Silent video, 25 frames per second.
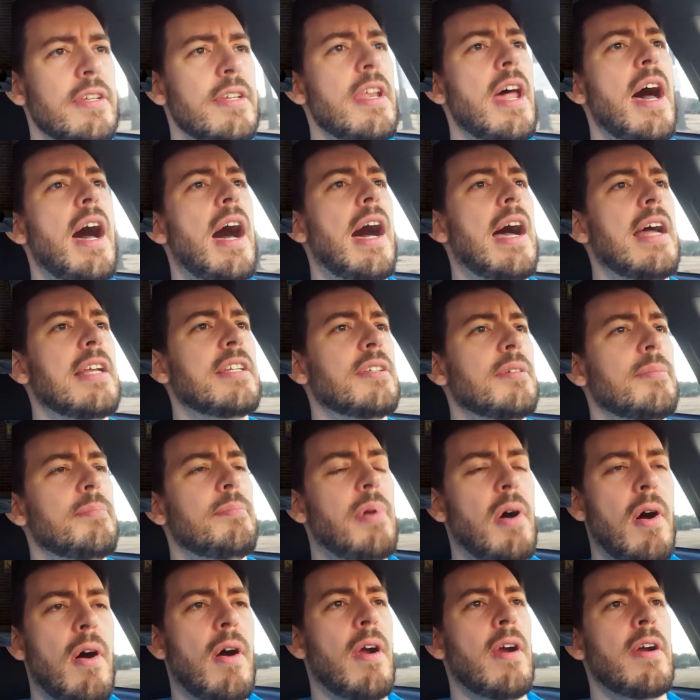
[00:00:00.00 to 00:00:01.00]
not
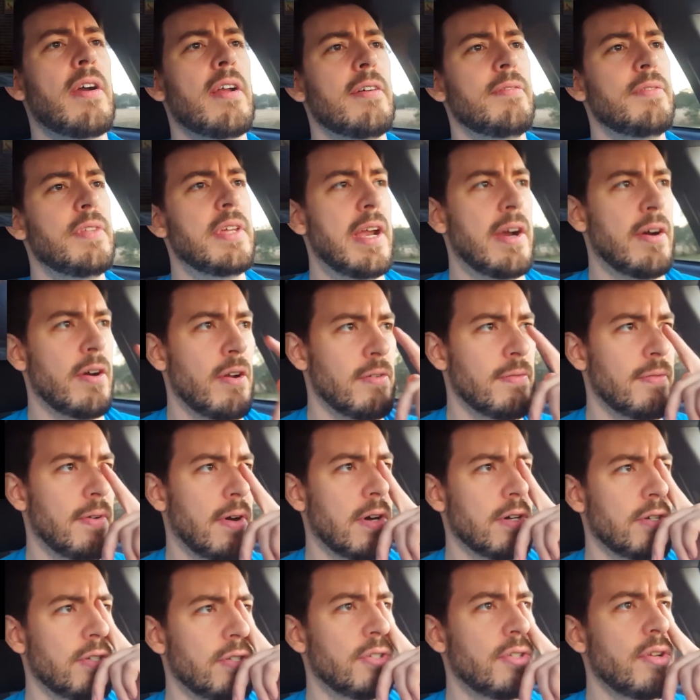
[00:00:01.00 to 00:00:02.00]
part of the
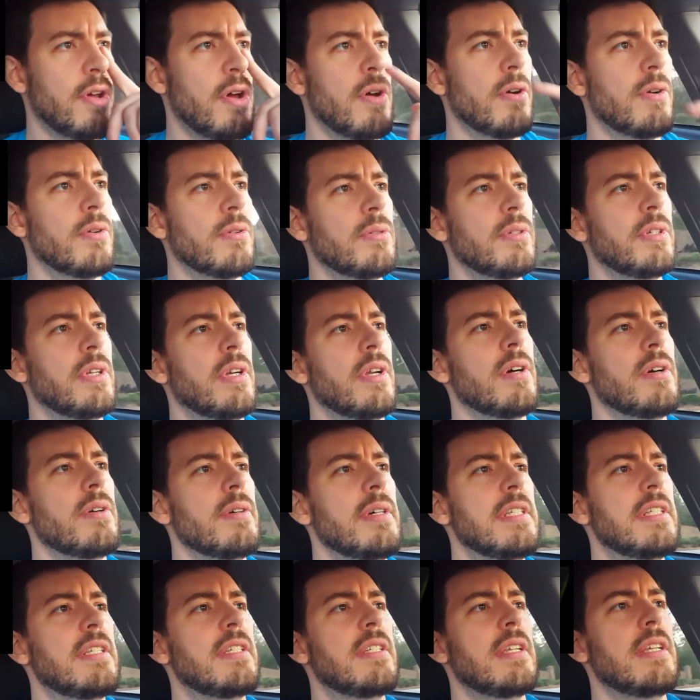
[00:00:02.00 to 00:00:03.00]
Arrowverse. So, you know,
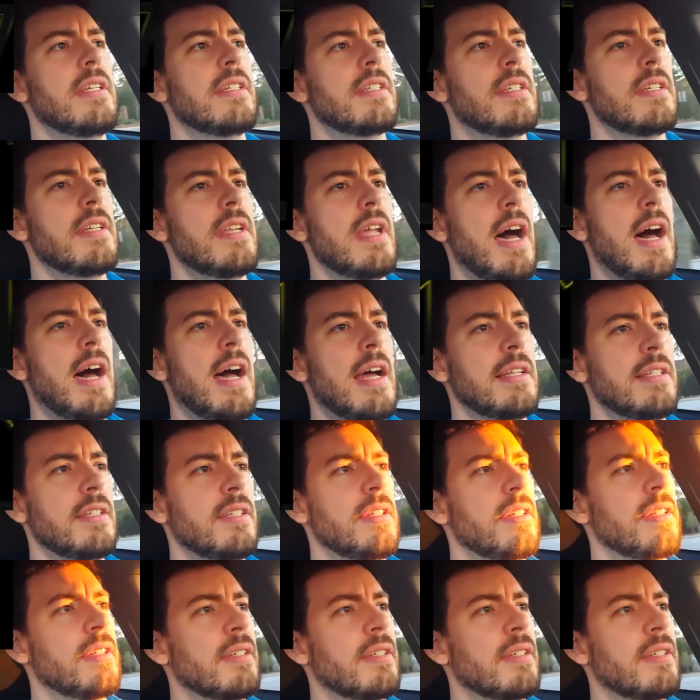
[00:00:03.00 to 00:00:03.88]
it's not,